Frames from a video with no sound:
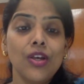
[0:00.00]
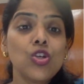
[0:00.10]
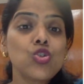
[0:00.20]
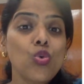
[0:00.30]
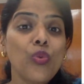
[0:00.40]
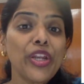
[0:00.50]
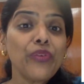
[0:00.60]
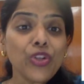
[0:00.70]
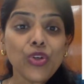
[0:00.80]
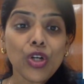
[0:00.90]
So
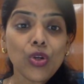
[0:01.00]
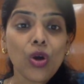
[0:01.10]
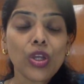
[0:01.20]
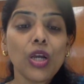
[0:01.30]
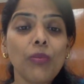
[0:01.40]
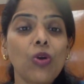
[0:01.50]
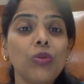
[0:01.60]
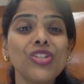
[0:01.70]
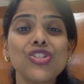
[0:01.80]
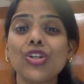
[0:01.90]
whenever you are talking about
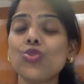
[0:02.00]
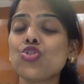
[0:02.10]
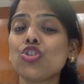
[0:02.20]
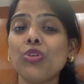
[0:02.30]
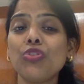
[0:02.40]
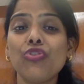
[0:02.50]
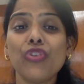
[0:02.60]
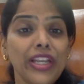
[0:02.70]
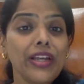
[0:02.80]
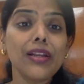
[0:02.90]
budget, you should be
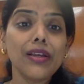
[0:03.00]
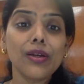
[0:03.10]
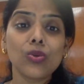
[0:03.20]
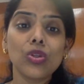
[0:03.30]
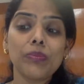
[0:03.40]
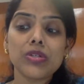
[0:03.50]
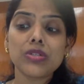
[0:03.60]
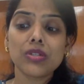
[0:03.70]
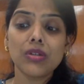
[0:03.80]
very clear to the person,